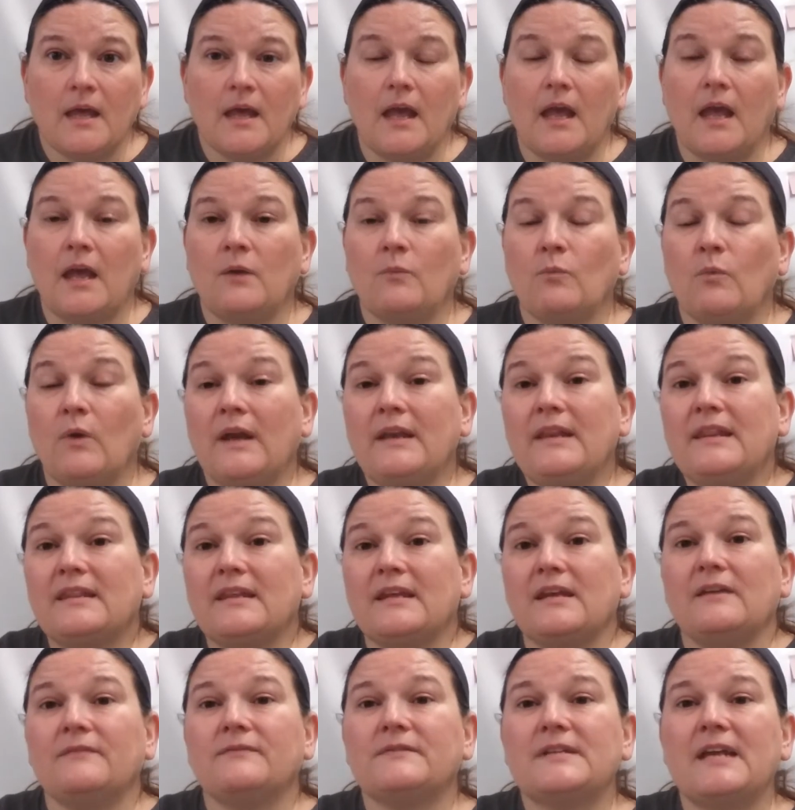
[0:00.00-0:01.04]
And one
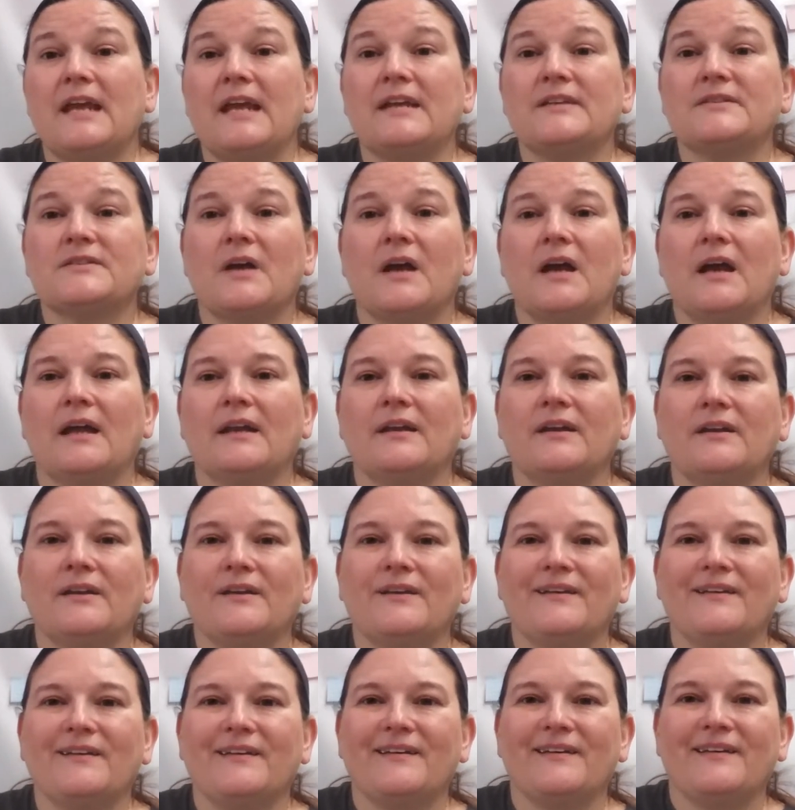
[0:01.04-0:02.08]
thief takes on
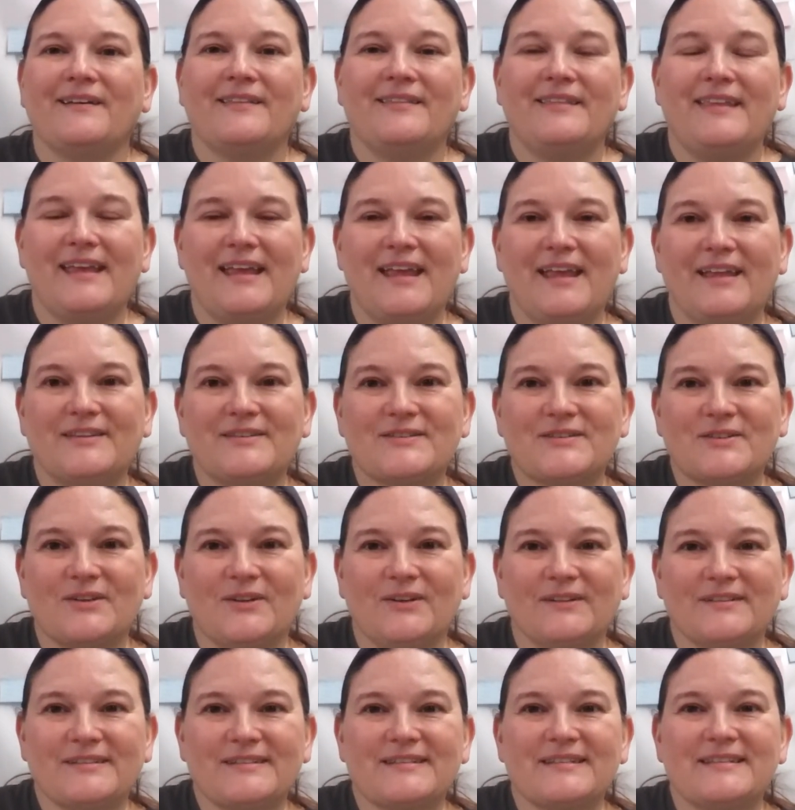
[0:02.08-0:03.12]
the
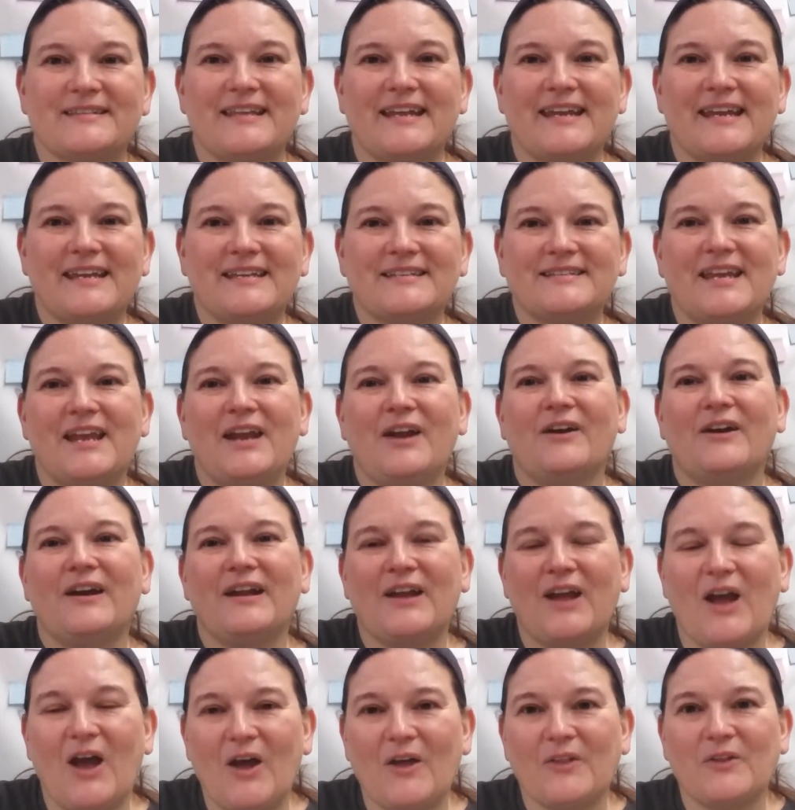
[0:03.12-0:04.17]
insults that he's hearing
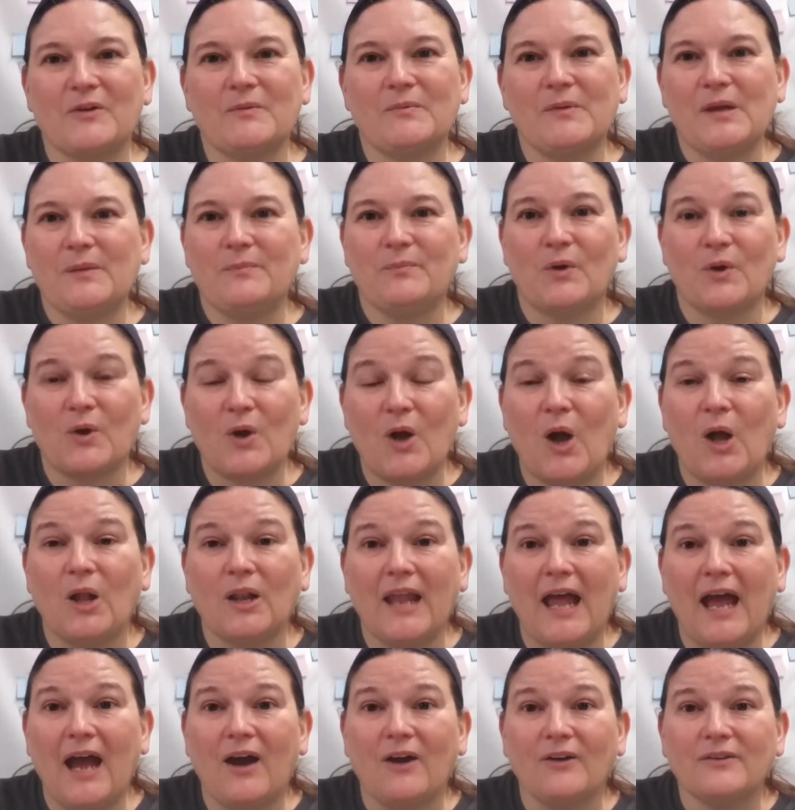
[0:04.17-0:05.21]
other people call
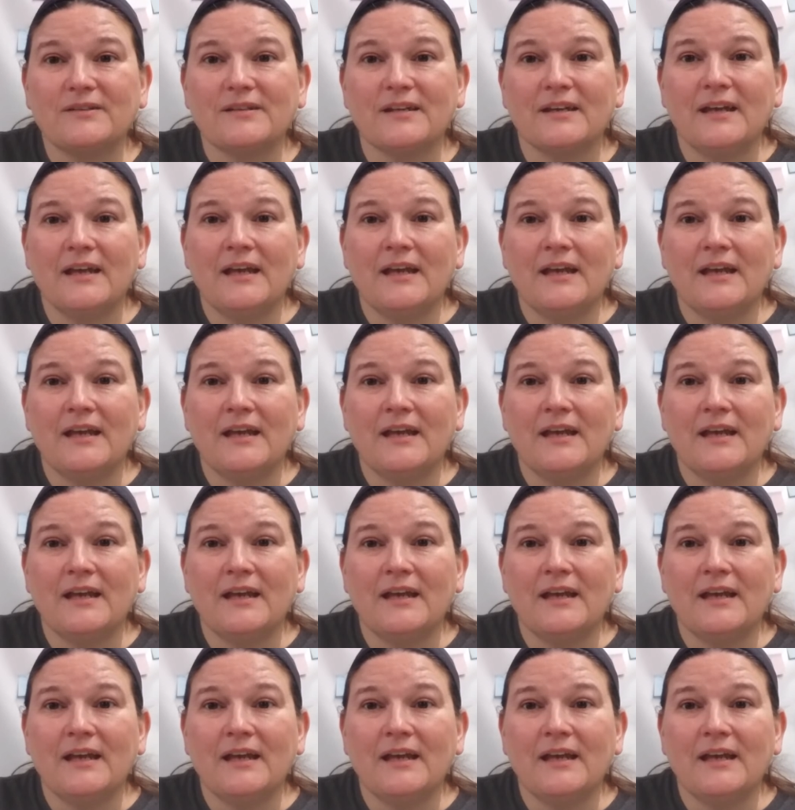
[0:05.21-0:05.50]
out.